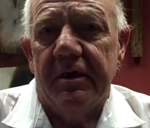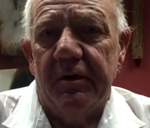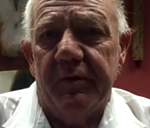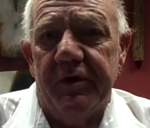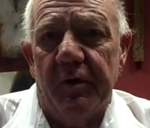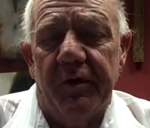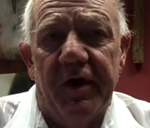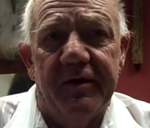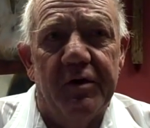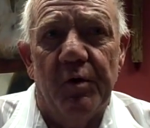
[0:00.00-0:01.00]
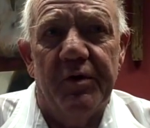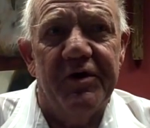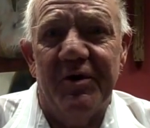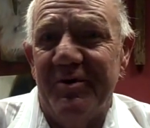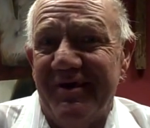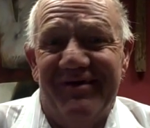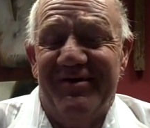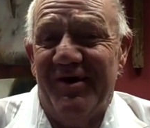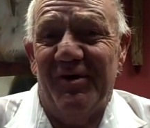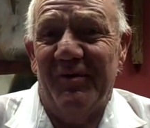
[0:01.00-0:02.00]
No one can
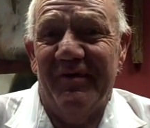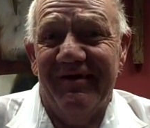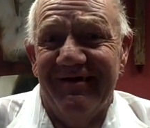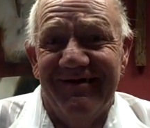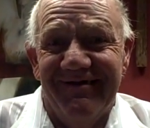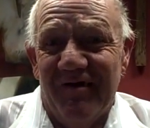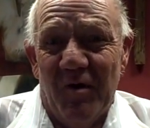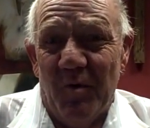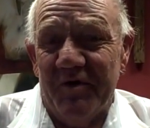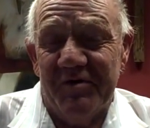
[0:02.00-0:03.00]
tell what